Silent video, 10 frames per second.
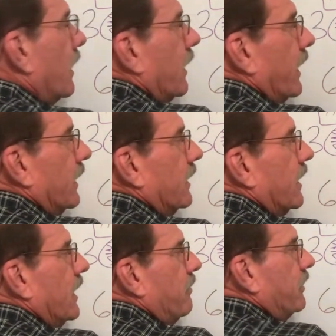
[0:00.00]
And
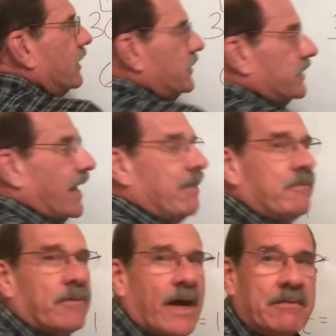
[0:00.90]
keep the same
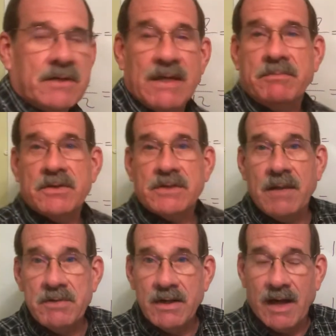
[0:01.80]
5, keep the
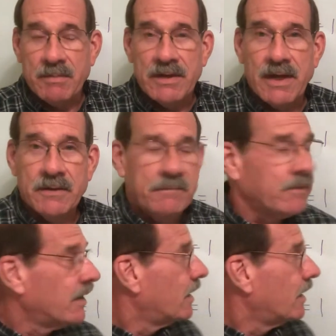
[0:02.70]
same denominator.